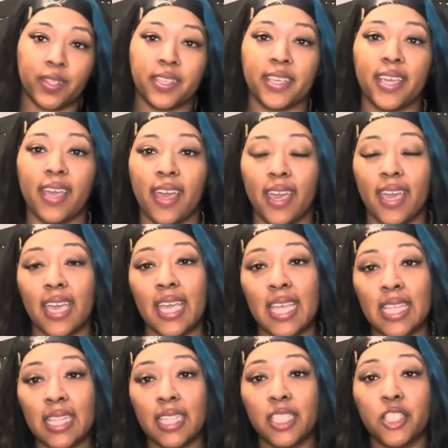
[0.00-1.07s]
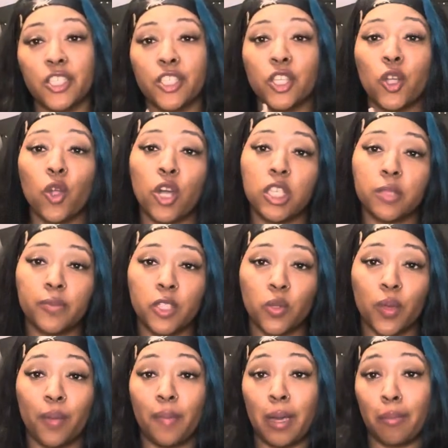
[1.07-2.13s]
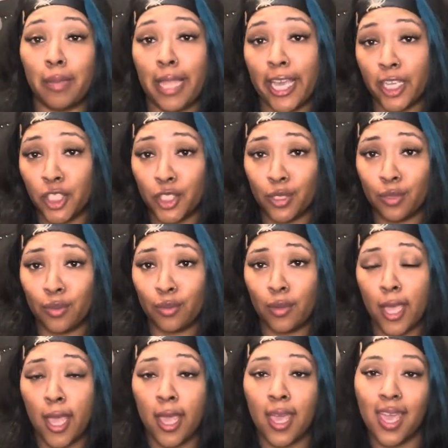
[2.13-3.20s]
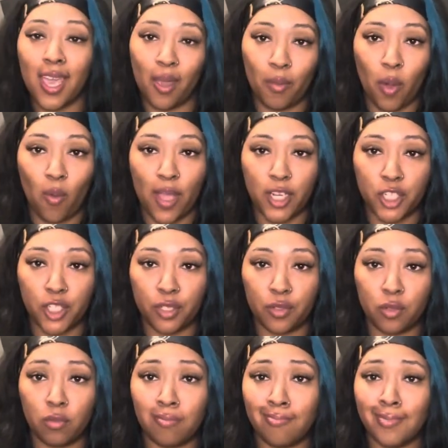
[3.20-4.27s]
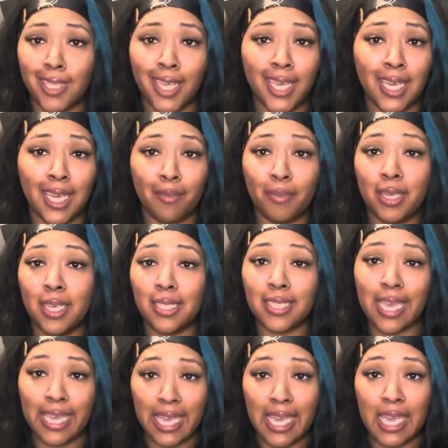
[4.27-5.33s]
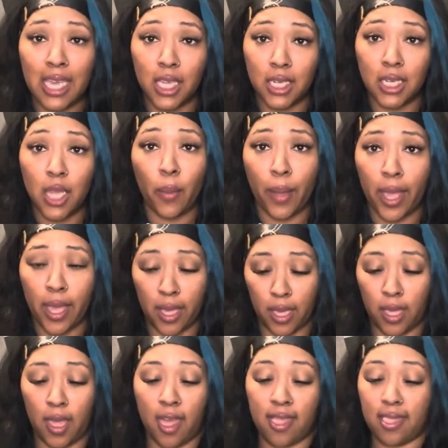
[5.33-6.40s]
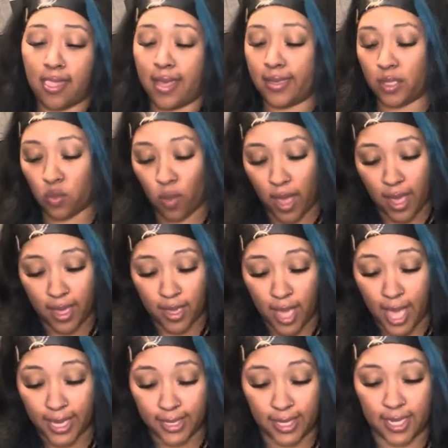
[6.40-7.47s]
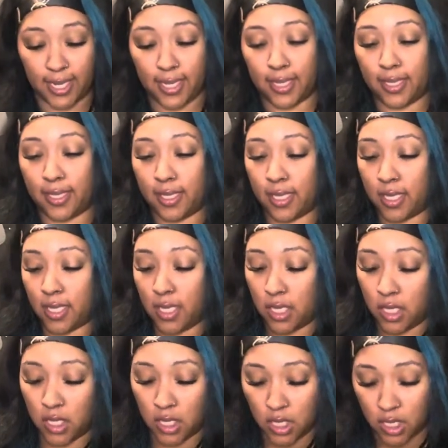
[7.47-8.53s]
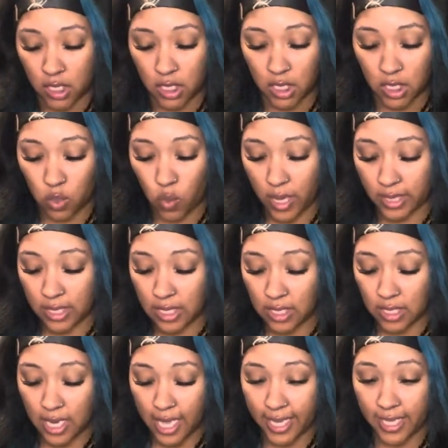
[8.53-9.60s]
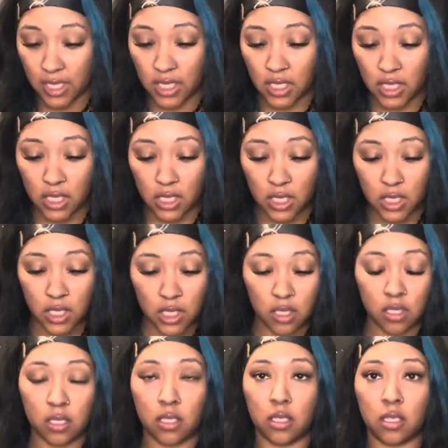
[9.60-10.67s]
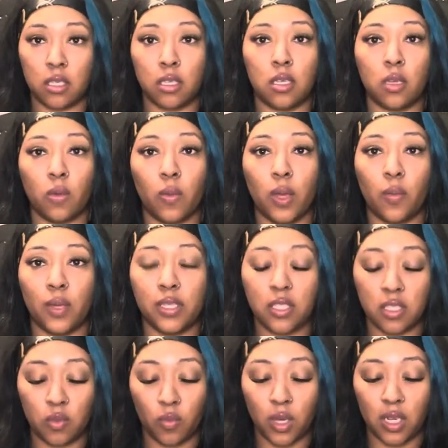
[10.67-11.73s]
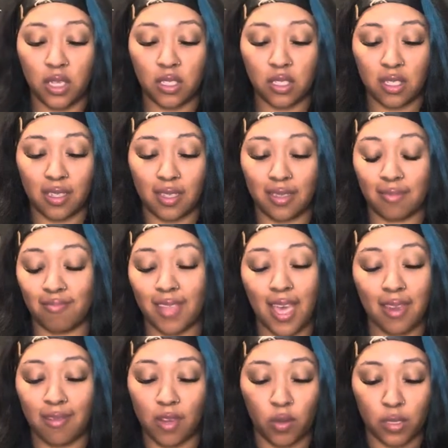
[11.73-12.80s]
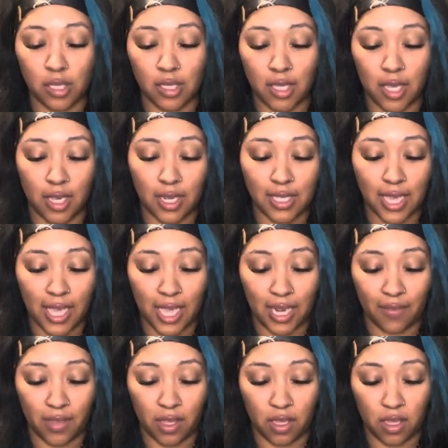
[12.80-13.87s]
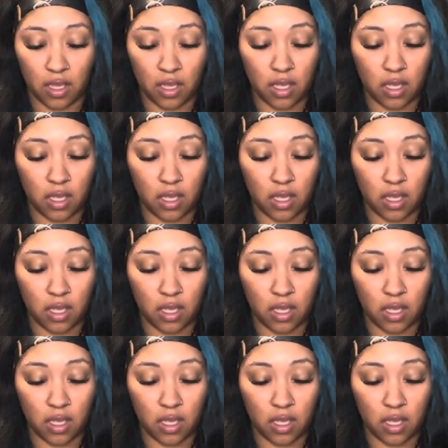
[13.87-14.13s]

Okay, this is a cross between my black shoe and my white shoe and because I can, okay? That's why I did it. Twice as nice. Wait, was it? What is it? Oh, I don't know what the saying is. I can't even think it.